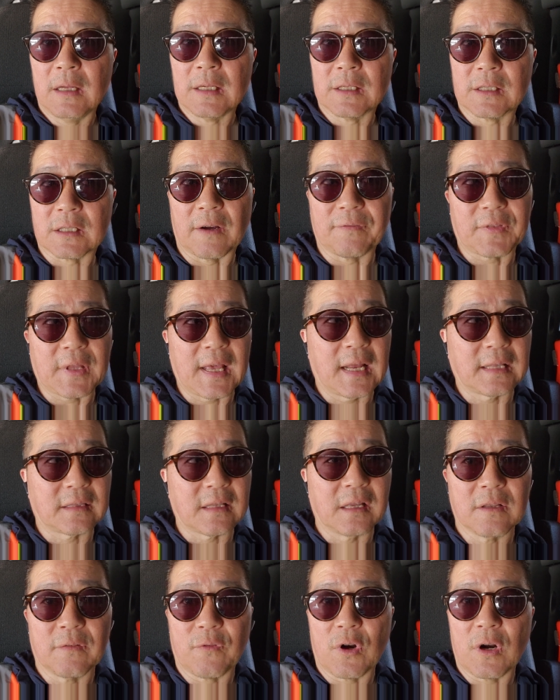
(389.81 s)
stuff that at the
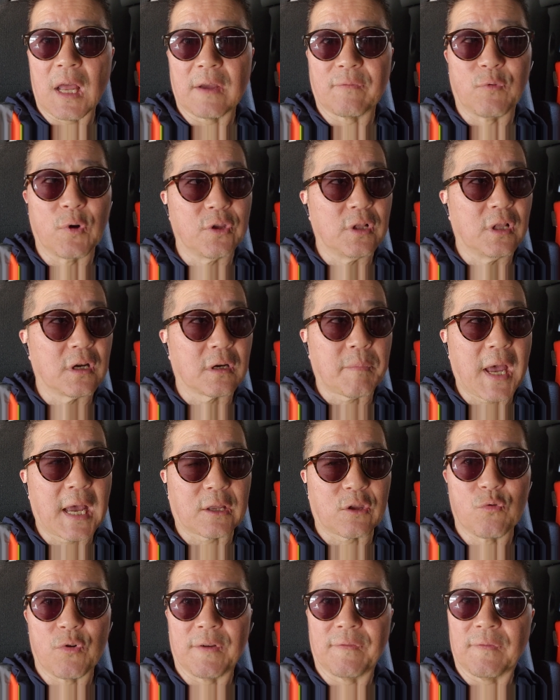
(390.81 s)
end of your life, when you look
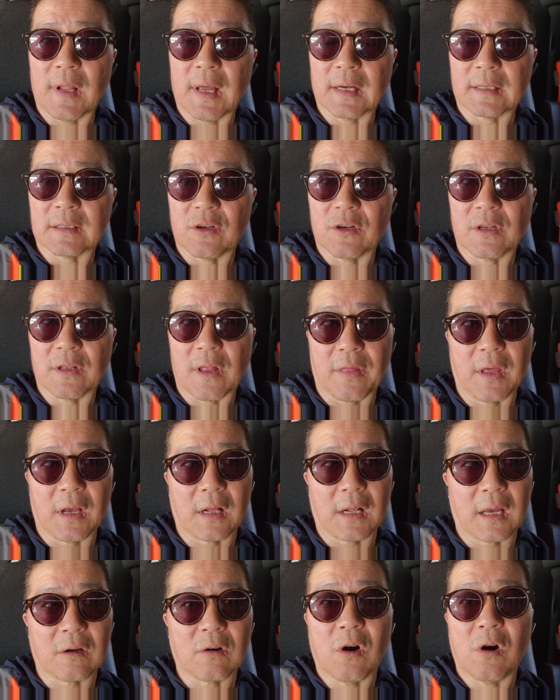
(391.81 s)
back, you reflect, you're going to think
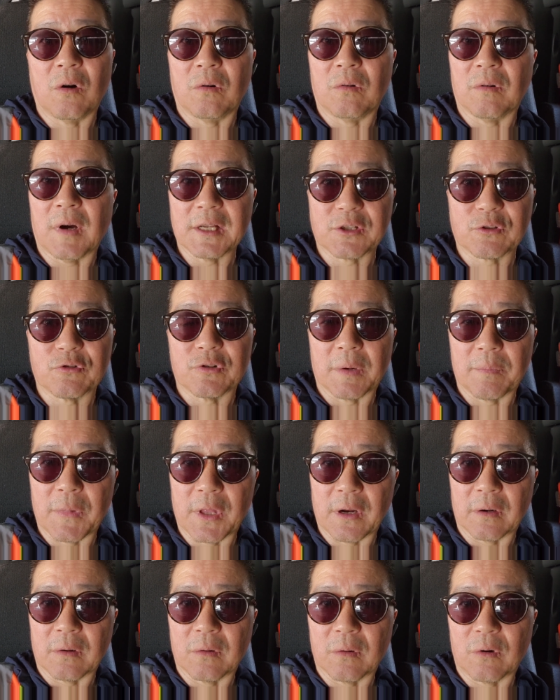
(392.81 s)
like, oh, I screwed up
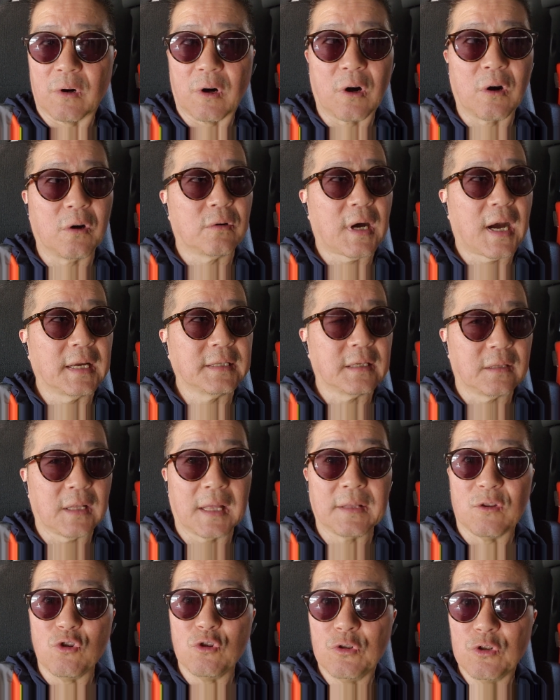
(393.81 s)
there, or oh, I did.
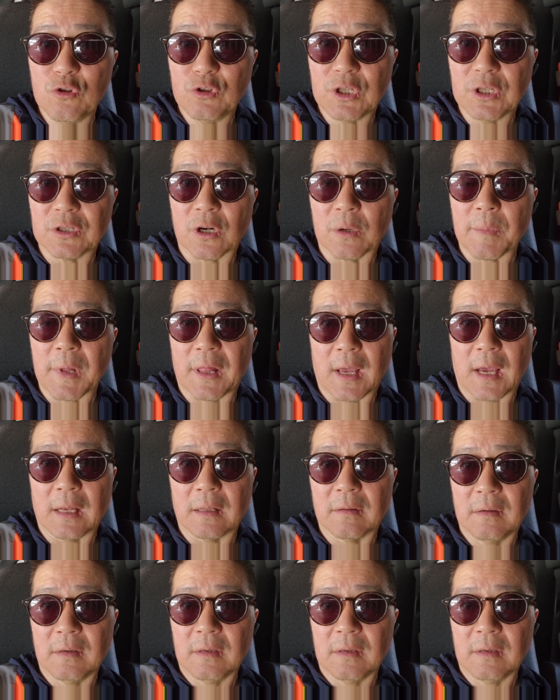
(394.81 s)
And you determine that.